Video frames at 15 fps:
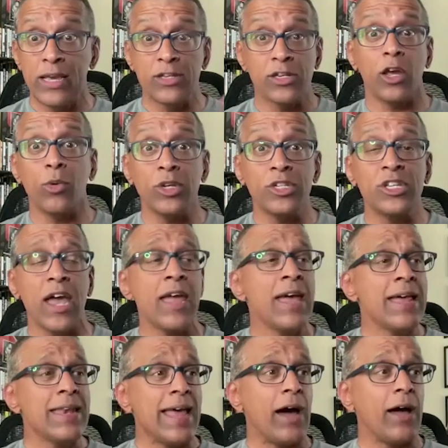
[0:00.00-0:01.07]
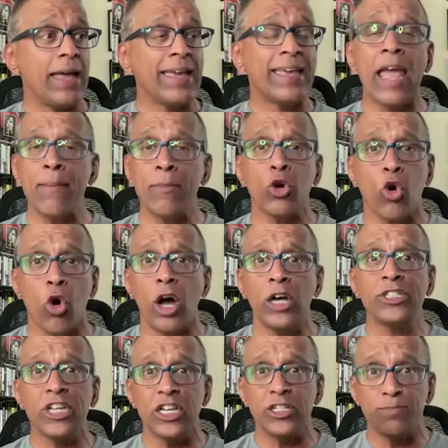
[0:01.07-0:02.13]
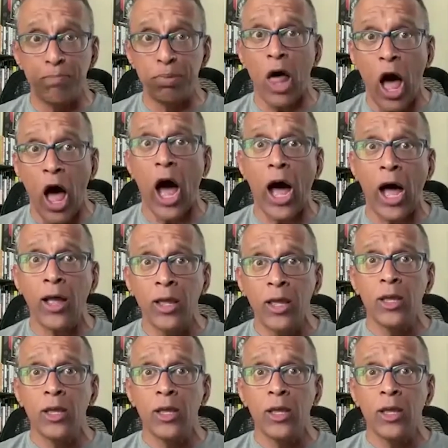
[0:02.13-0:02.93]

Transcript: tell you what he'd say. Now, it came across as blah